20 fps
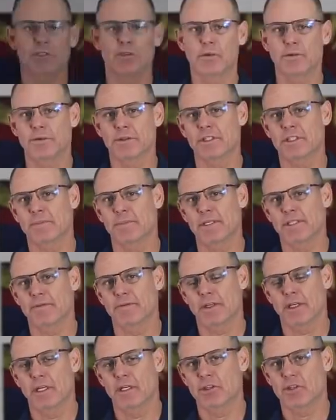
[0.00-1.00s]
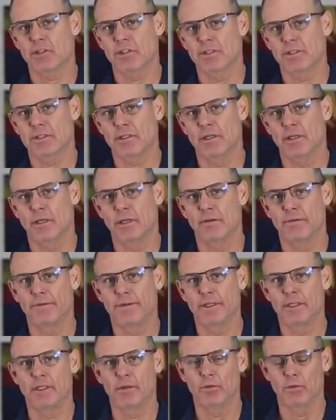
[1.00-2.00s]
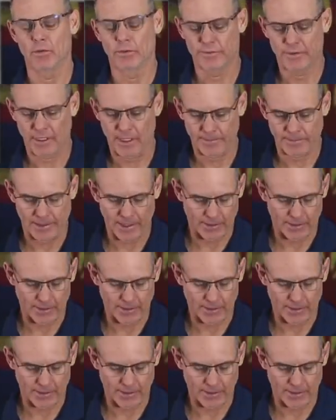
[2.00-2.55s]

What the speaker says: go over the specifications of the rooftop